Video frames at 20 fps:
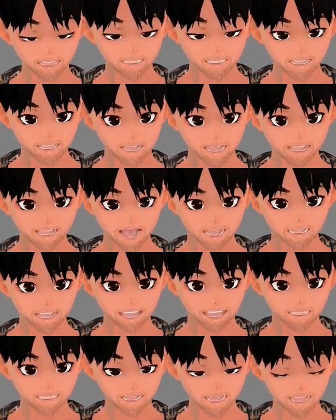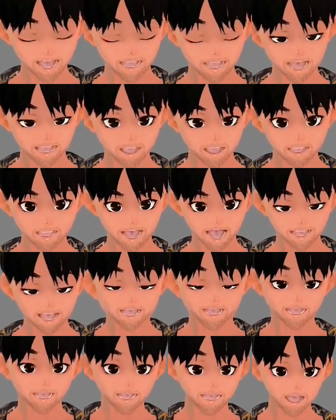neutral face, you're gonna try to
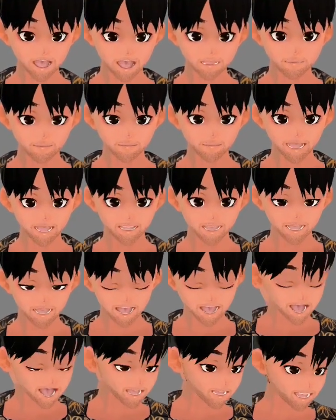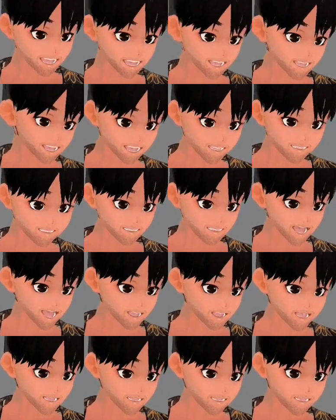keep a neutral face
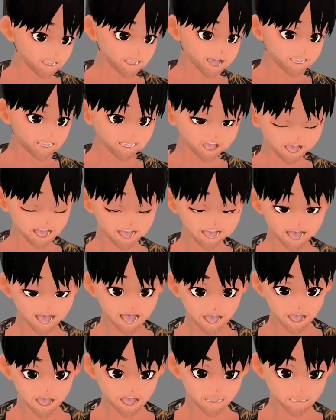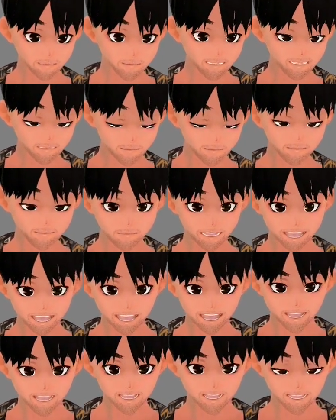basically for a long time.
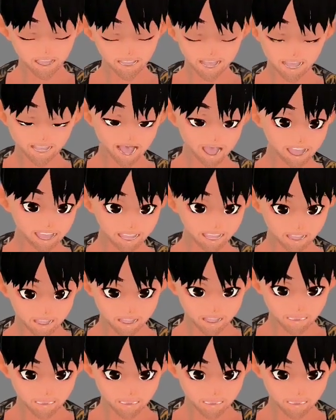The longer the better.